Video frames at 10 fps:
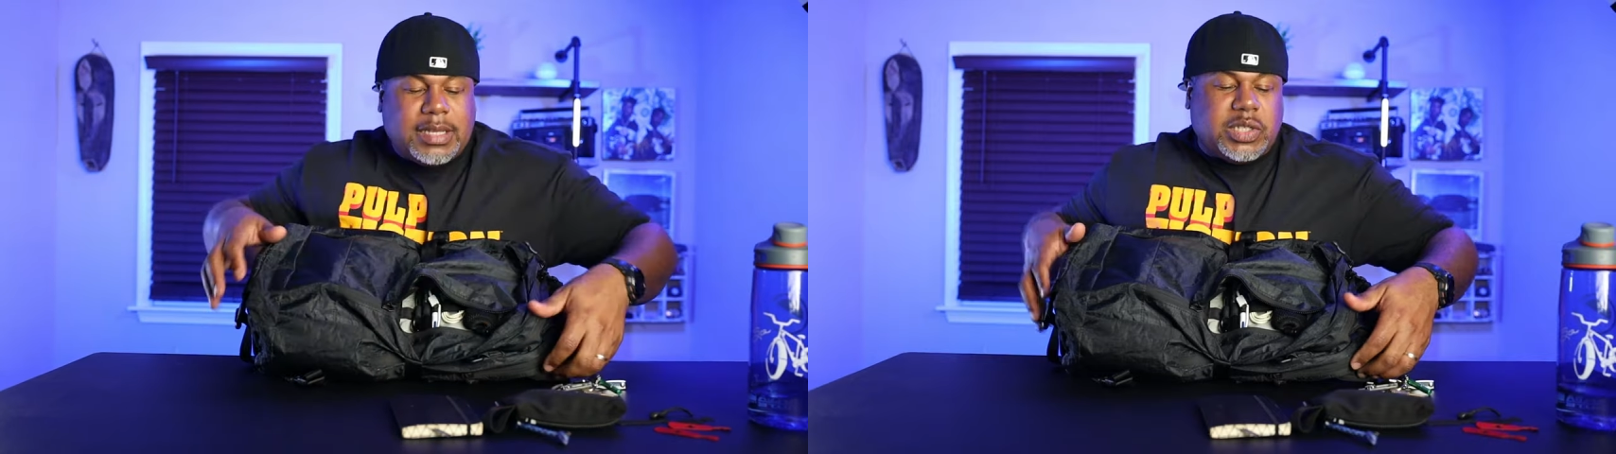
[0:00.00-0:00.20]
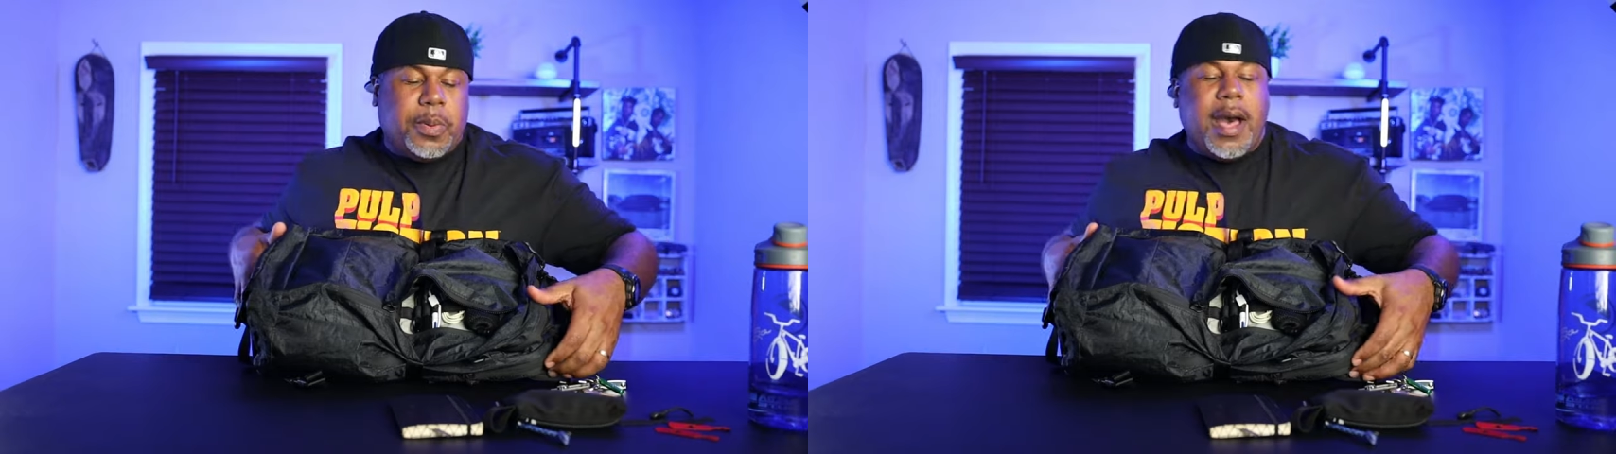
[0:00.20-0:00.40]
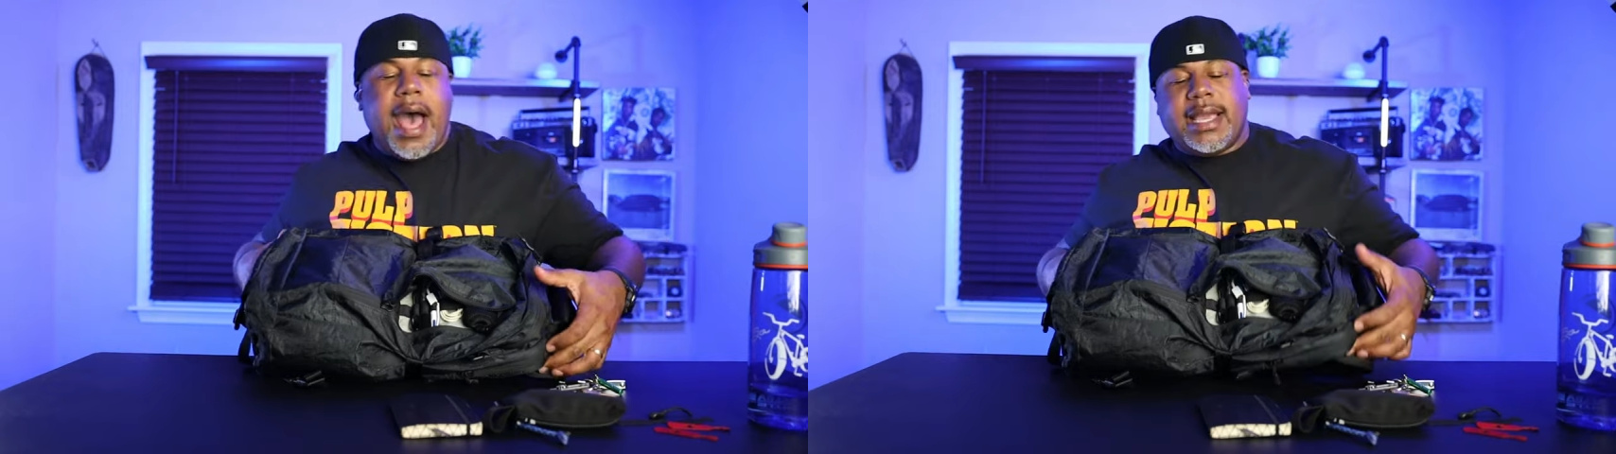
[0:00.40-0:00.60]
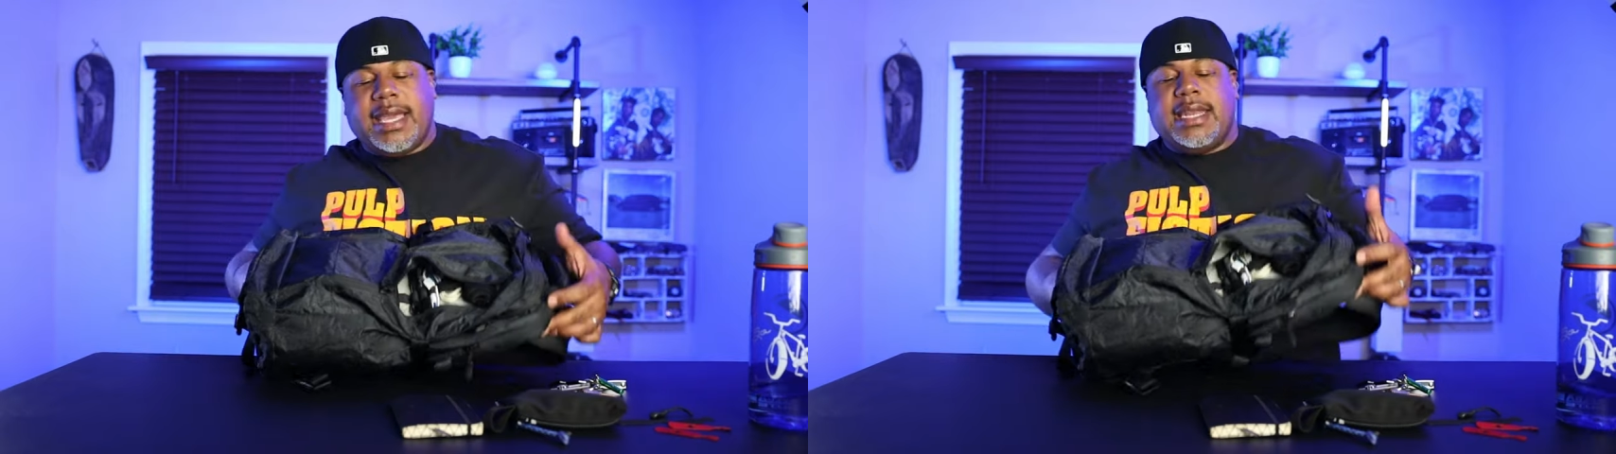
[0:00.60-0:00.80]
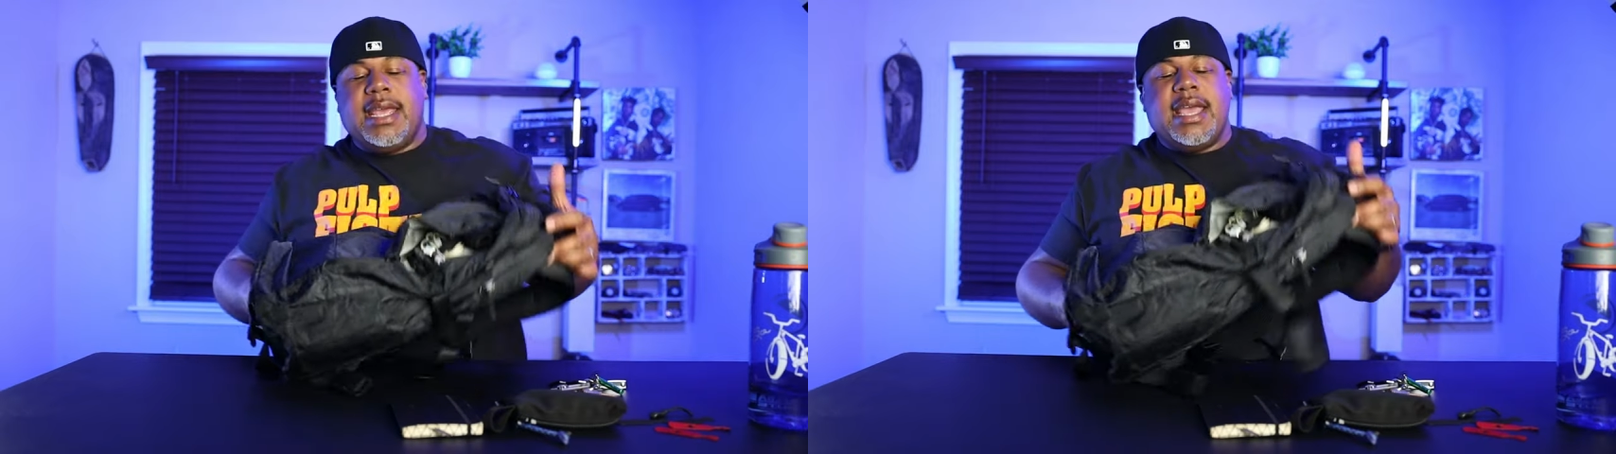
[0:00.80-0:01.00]
this
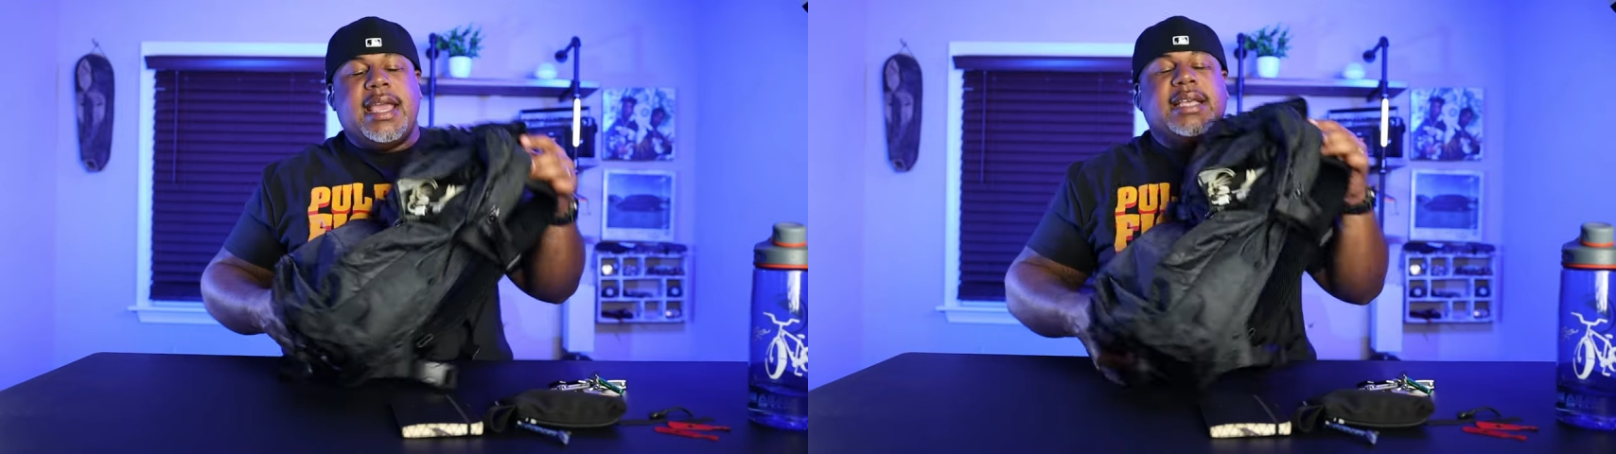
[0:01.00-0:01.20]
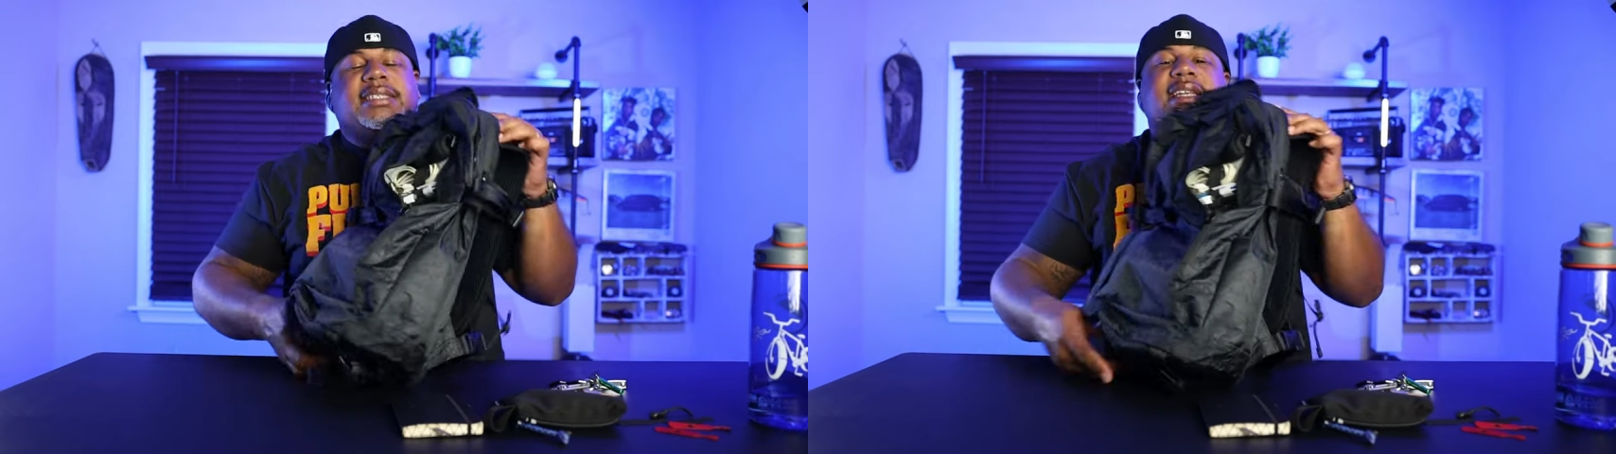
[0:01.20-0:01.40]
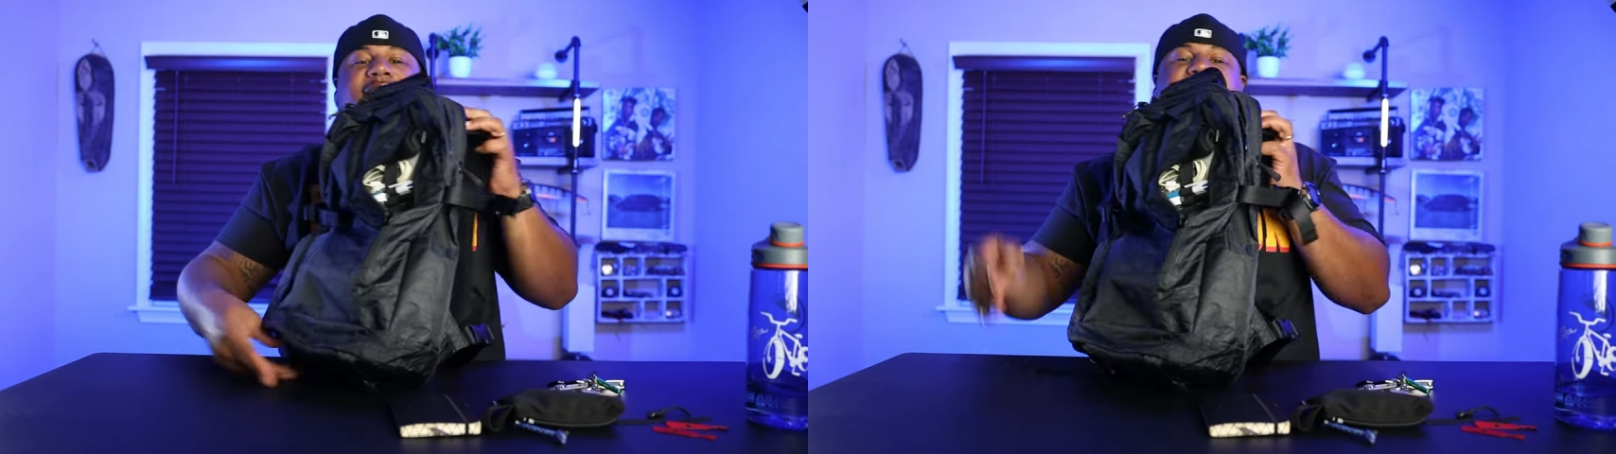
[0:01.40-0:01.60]
pocket is that it